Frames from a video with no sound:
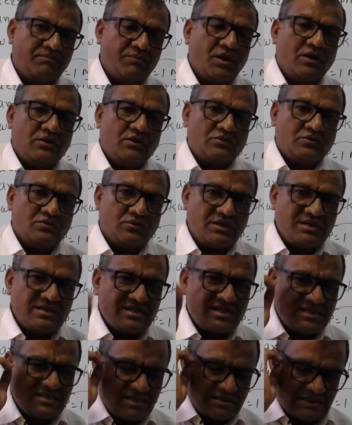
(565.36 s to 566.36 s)
So this
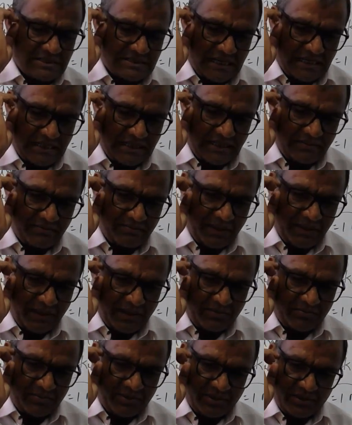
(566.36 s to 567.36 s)
is the second
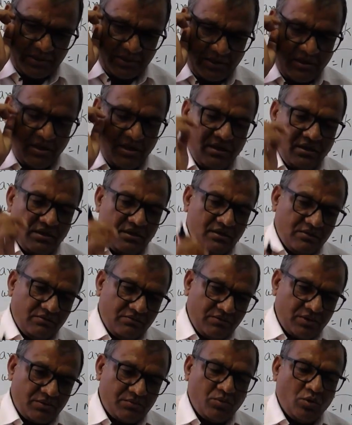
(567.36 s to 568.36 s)
parameter.
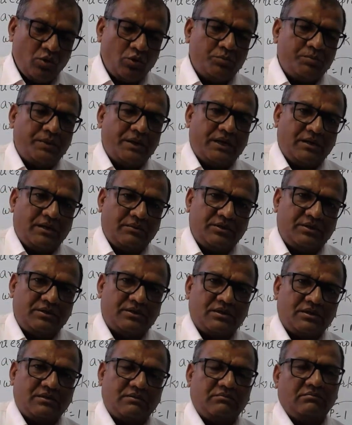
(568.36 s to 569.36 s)
One more
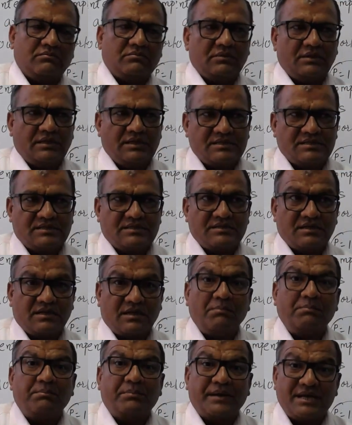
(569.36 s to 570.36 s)
parameter is
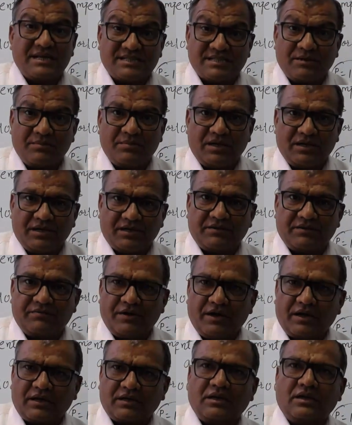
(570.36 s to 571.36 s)
compressibility
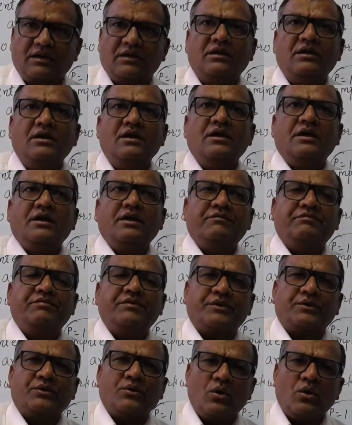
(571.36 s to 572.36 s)
factor. If we
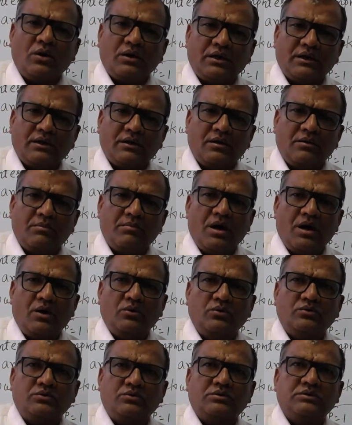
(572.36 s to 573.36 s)
talk
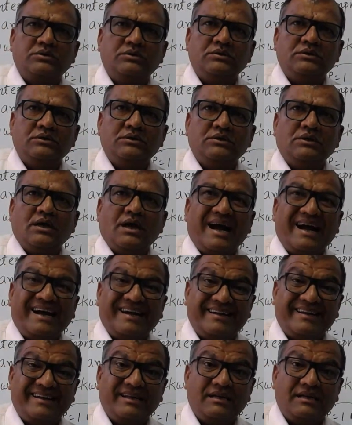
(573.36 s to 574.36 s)
about
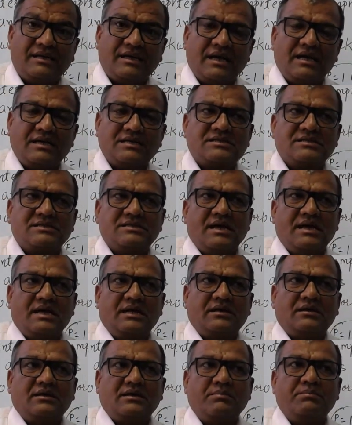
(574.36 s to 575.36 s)
ideal gas,
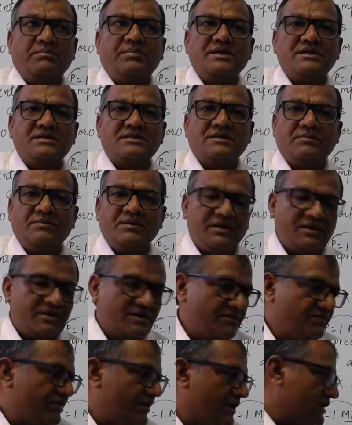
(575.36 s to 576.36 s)
then
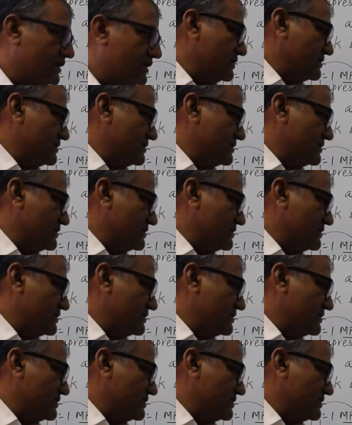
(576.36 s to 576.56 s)
compressibility factor